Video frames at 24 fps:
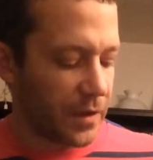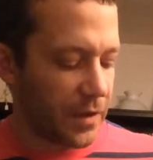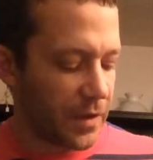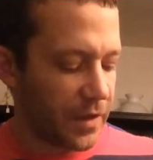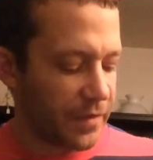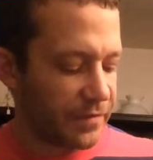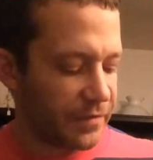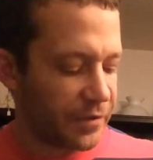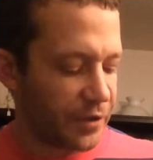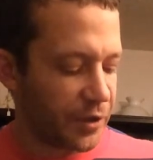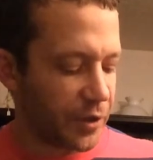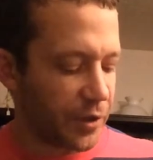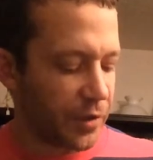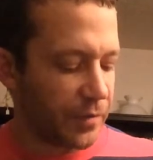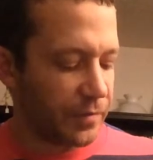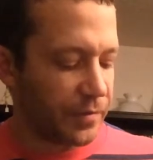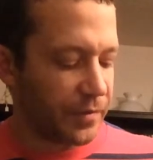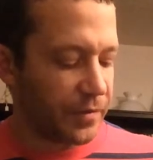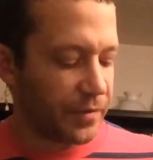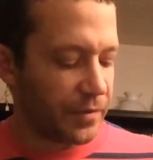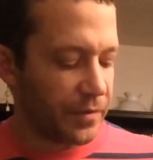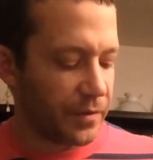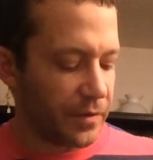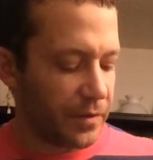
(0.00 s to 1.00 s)
F sharp,
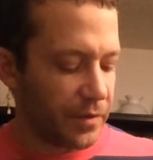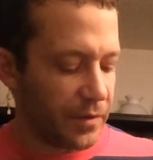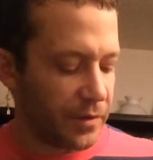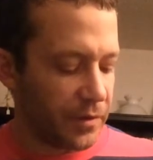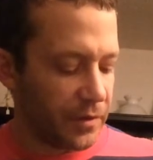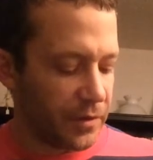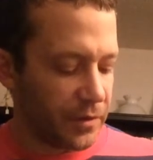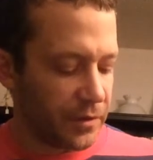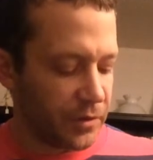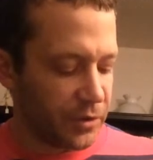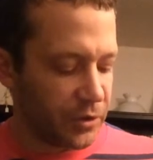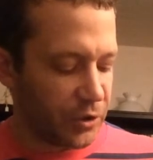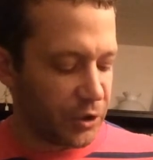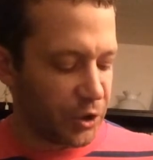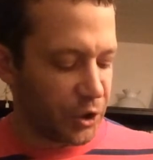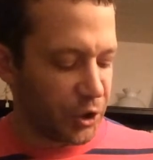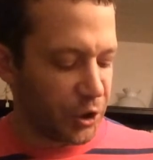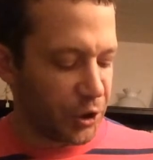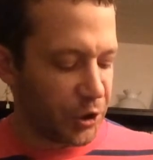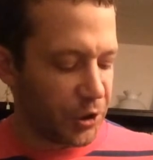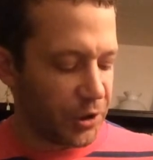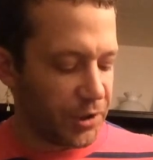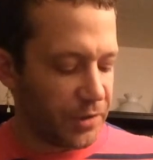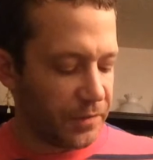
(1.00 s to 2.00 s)

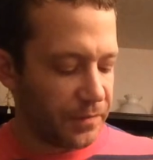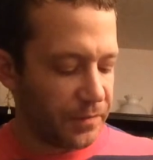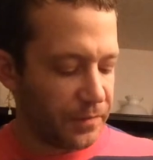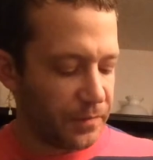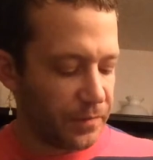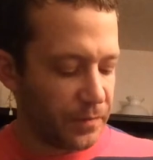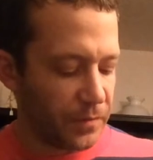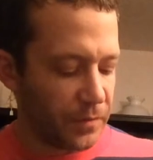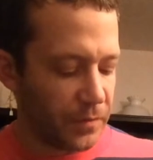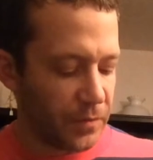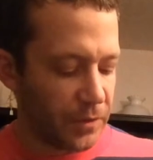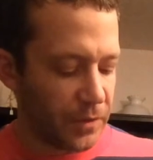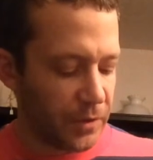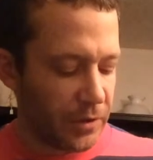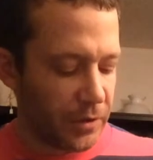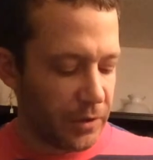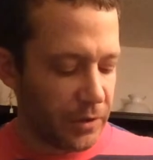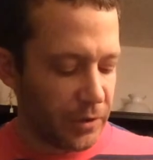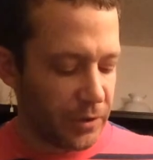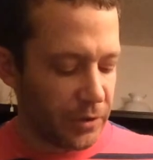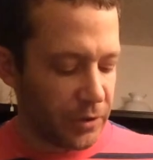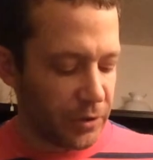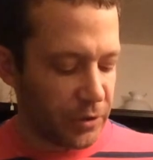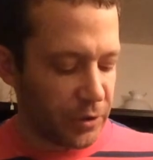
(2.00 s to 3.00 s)
G,
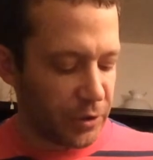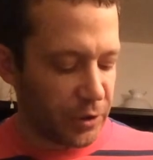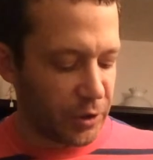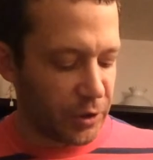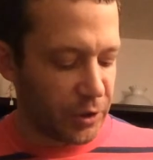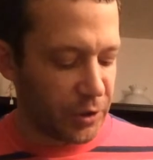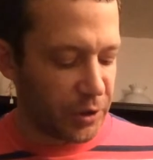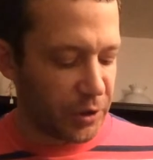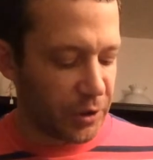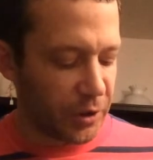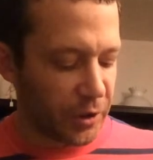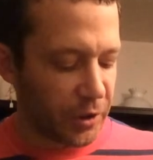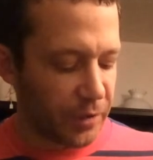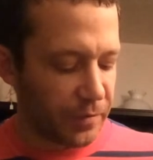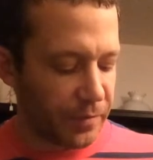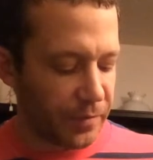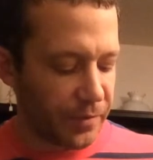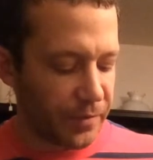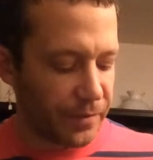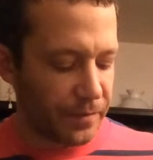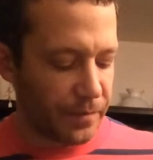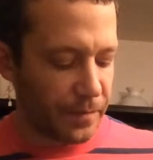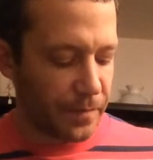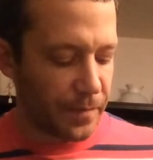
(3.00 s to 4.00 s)
G sharp,
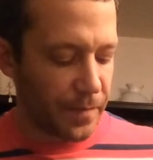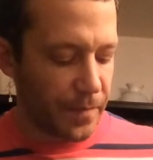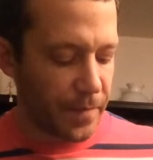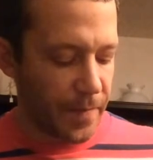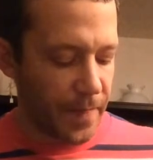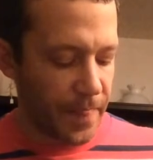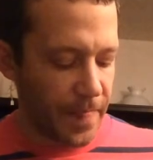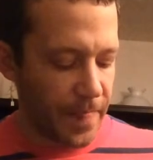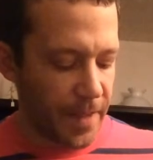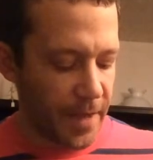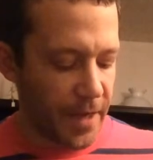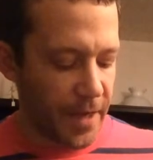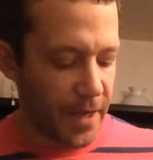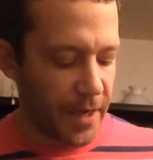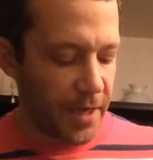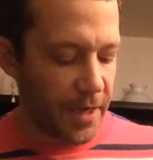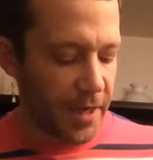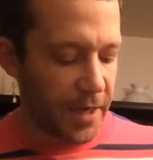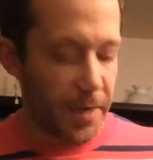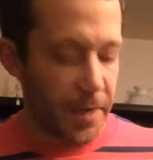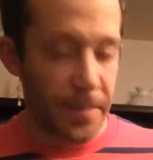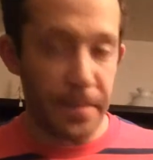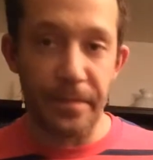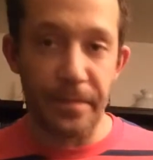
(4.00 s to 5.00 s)

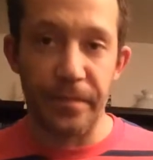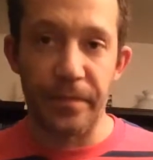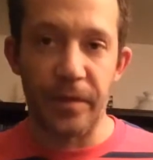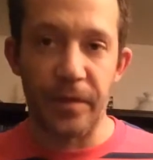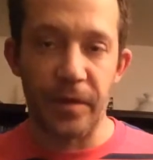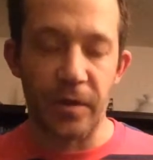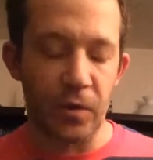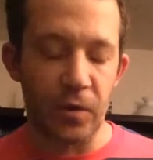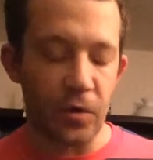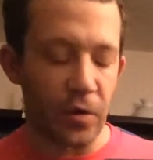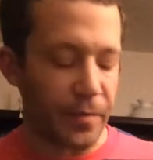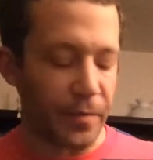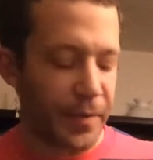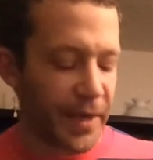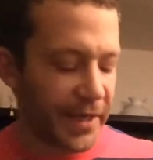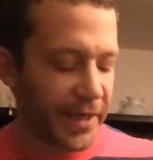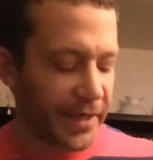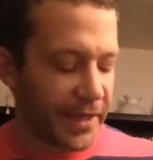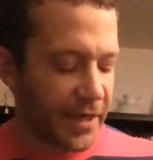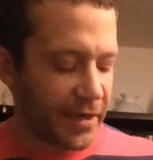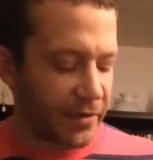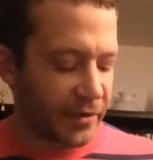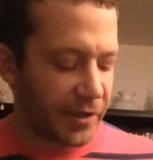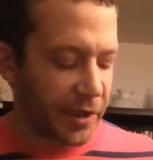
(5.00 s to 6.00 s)
A. Going
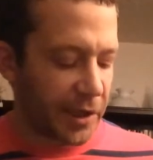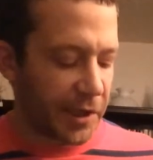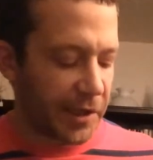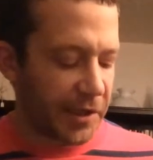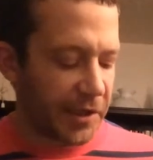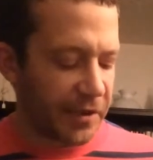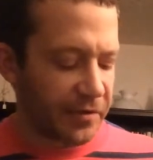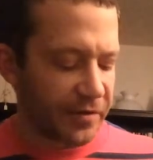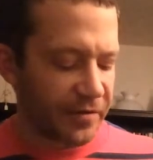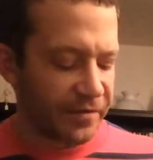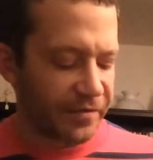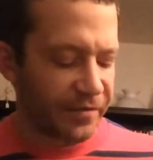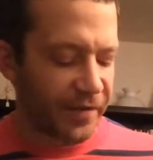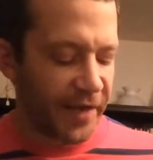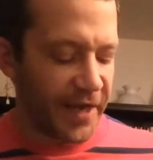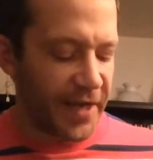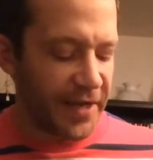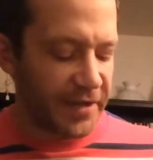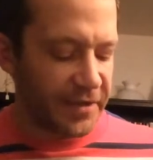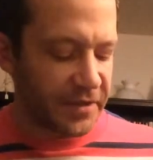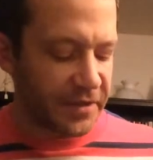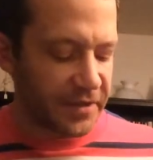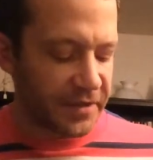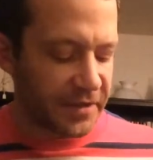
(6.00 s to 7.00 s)
back down, calling out the
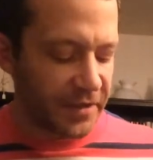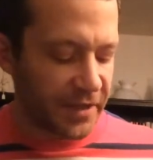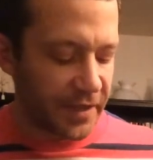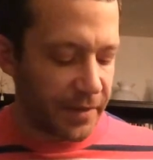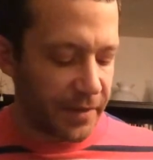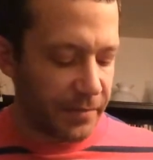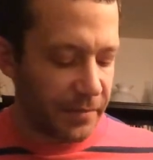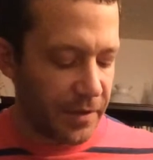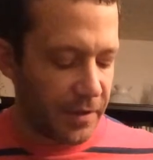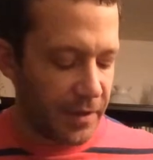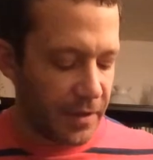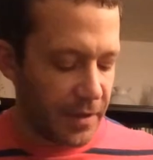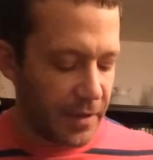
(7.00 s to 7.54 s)
flats this time.